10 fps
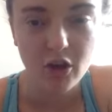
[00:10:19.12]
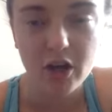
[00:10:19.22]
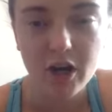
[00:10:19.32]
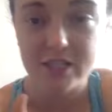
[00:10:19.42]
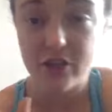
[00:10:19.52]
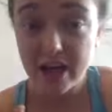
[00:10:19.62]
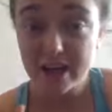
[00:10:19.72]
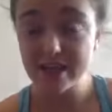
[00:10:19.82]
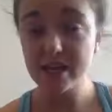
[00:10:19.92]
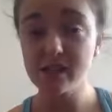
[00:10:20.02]
Guys, that
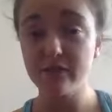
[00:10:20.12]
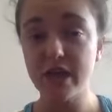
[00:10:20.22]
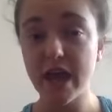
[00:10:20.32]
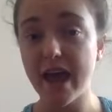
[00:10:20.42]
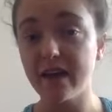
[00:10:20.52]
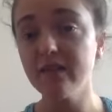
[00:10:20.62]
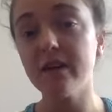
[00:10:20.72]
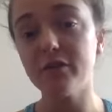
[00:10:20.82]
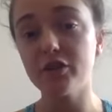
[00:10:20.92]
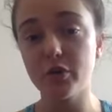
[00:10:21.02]
set of 10,
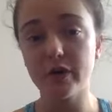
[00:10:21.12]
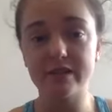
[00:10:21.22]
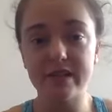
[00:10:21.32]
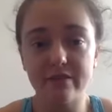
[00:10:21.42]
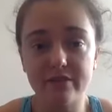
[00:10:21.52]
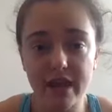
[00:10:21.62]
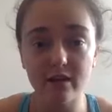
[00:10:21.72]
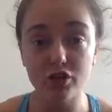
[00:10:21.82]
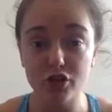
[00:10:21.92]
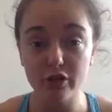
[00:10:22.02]
if you're doing a set of 10,
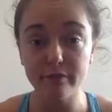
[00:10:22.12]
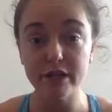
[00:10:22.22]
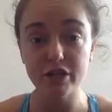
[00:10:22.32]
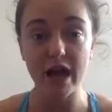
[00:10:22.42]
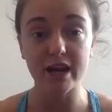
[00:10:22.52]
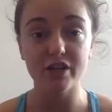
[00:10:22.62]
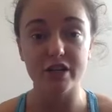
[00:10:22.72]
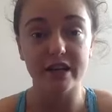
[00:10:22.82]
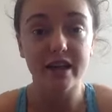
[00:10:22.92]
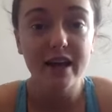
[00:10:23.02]
should be
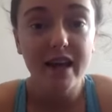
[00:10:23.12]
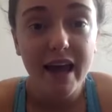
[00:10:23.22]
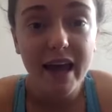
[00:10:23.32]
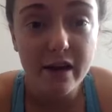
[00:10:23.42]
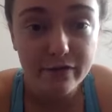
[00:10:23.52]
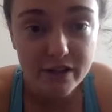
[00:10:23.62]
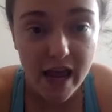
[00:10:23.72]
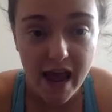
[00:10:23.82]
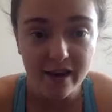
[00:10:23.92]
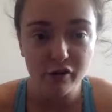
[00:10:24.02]
challenging. If
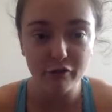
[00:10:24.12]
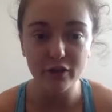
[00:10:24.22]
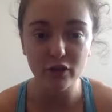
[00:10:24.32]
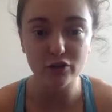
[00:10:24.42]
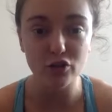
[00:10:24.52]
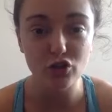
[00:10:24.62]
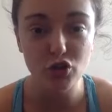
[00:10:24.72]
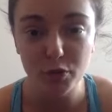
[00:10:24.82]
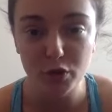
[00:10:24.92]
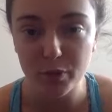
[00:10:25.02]
10 feels
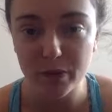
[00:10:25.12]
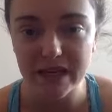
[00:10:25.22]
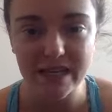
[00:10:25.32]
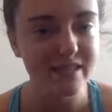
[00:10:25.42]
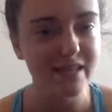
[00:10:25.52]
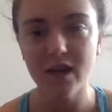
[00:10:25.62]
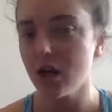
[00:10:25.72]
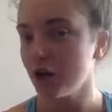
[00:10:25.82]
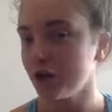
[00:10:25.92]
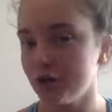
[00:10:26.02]
super duper easy,
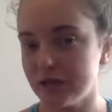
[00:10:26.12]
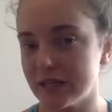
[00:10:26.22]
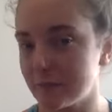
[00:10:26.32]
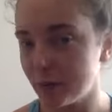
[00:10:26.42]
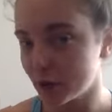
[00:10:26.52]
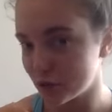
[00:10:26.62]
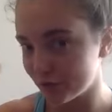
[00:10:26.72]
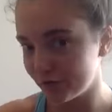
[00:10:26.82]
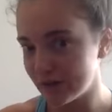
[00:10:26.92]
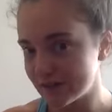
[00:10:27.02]
you need to put your
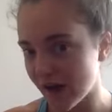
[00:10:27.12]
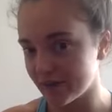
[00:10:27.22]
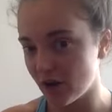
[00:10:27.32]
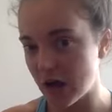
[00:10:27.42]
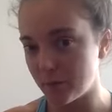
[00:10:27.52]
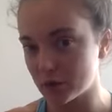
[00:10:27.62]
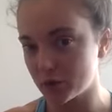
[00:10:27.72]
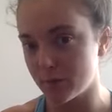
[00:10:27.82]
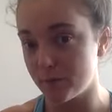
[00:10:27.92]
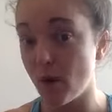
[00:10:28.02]
feet either up
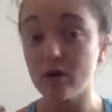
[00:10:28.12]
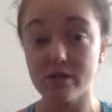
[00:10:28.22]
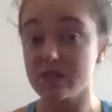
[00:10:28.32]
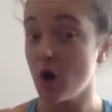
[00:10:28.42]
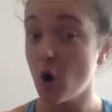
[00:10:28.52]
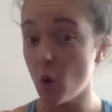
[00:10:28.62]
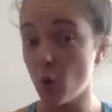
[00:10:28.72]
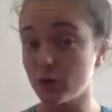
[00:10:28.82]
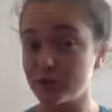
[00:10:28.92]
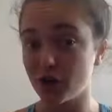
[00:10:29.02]
onto a box
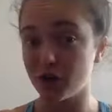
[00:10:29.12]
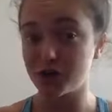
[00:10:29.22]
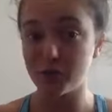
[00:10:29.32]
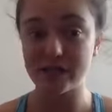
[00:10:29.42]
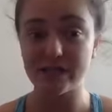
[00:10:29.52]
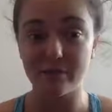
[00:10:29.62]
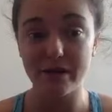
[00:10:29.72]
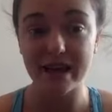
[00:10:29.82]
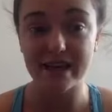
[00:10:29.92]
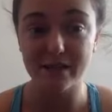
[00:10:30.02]
or start doing some
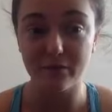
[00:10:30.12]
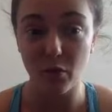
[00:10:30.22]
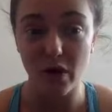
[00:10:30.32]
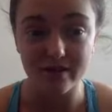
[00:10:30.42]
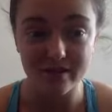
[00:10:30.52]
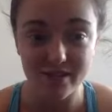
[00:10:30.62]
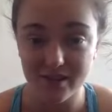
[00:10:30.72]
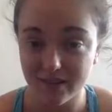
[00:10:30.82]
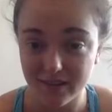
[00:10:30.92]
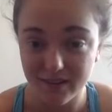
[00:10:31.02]
negative ones.